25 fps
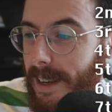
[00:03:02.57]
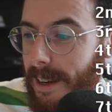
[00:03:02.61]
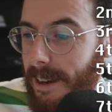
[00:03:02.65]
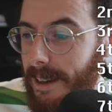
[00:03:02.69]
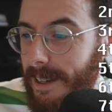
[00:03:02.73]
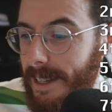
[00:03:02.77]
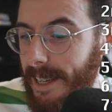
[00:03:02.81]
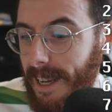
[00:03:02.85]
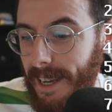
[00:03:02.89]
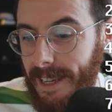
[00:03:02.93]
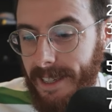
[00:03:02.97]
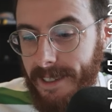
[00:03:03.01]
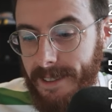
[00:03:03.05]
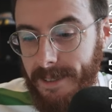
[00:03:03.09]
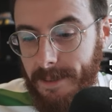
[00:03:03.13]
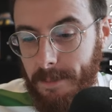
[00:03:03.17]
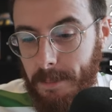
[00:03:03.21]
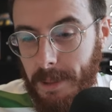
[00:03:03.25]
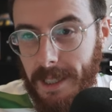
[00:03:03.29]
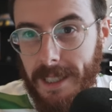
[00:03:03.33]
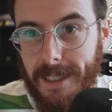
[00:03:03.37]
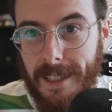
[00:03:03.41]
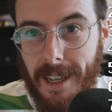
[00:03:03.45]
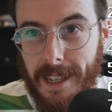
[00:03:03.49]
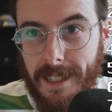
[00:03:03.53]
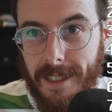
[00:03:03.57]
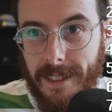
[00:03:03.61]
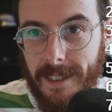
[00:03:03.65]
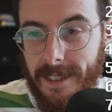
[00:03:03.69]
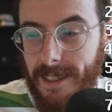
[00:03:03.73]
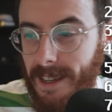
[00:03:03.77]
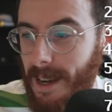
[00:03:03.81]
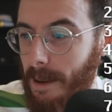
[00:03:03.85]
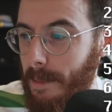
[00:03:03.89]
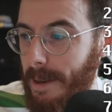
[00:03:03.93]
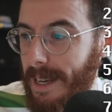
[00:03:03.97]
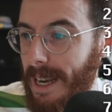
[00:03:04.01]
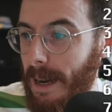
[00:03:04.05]
Okay. Big tests
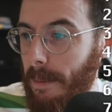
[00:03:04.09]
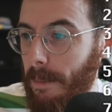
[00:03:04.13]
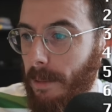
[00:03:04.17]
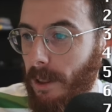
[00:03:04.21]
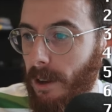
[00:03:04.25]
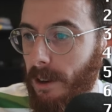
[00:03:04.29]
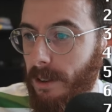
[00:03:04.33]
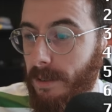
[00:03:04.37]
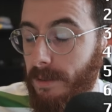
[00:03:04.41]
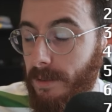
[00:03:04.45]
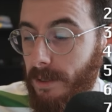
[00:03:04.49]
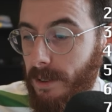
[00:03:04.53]
coming up, though,